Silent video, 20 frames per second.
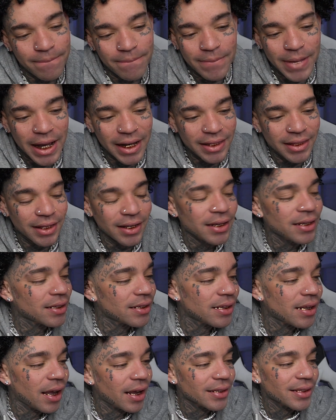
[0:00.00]
I think
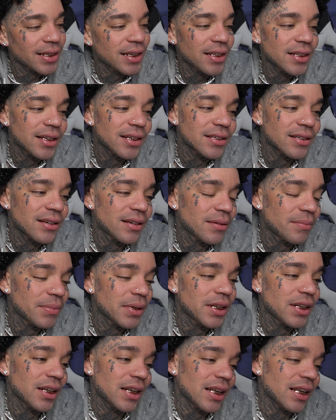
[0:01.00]
I think that's gonna
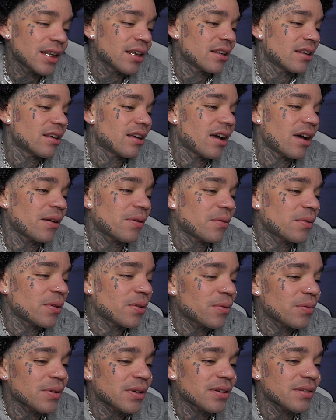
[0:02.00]
be it. I don't know
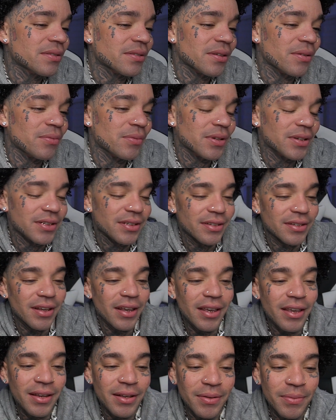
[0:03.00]
what else I want to
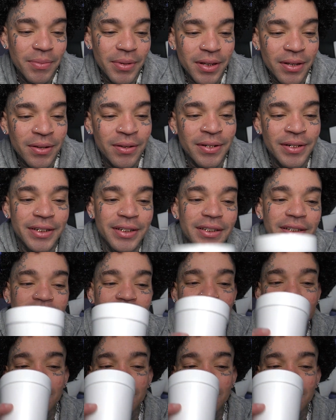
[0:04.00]
say to be honest.